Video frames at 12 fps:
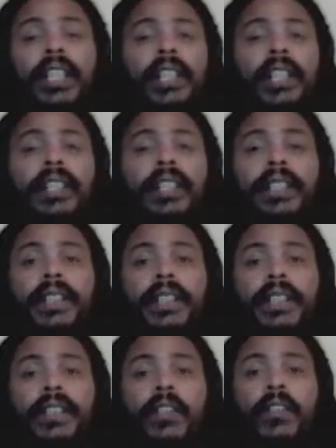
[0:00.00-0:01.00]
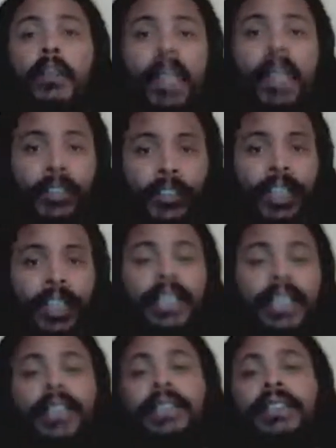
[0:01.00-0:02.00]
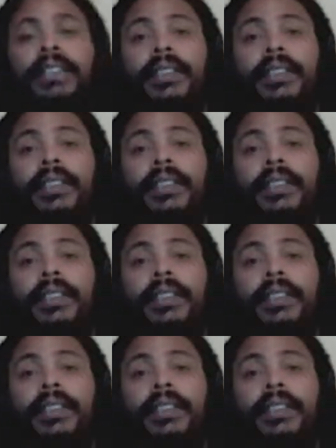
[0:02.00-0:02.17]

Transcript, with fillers: hit or a mental hit.